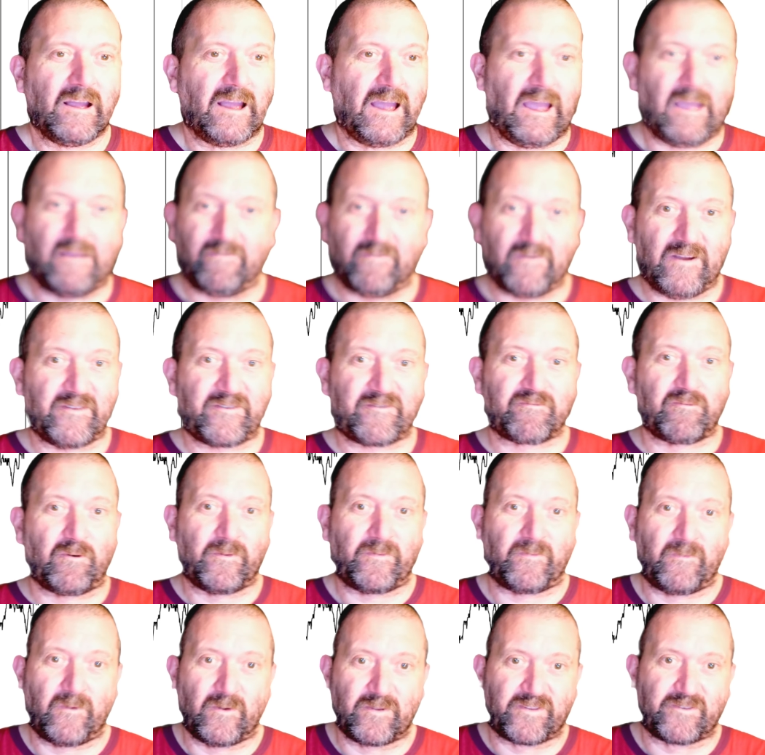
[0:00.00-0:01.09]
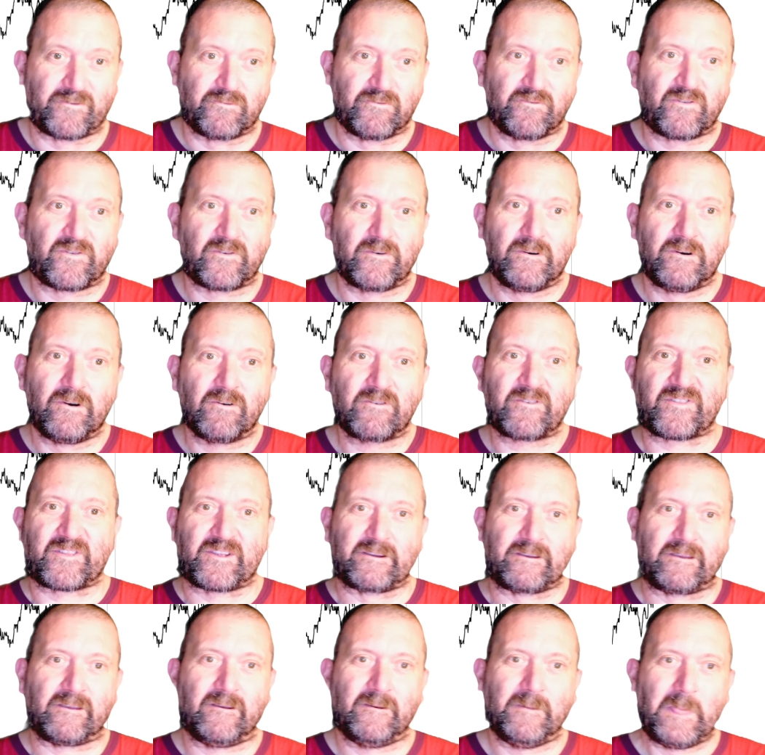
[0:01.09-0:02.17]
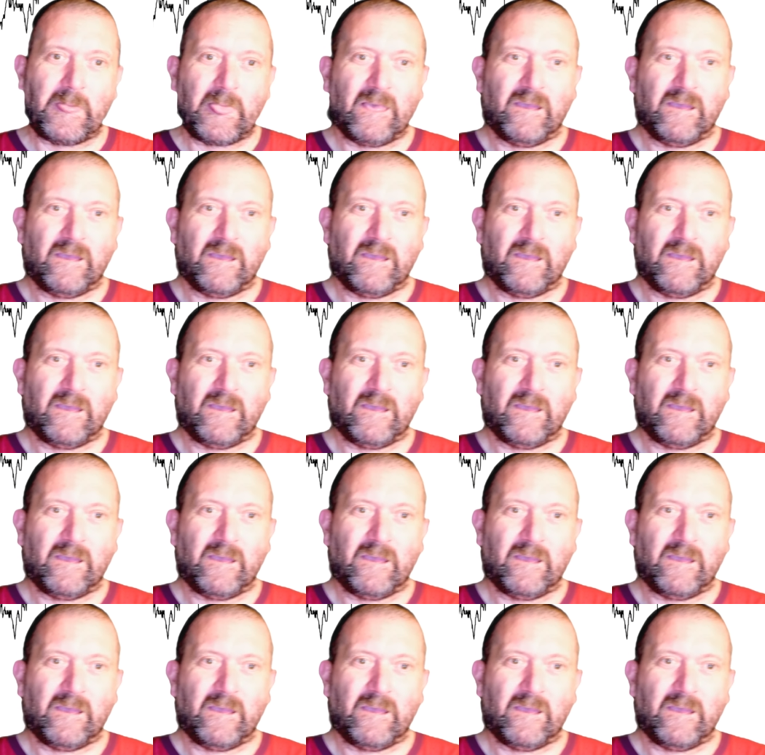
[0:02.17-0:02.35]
And that's what the solution looks like.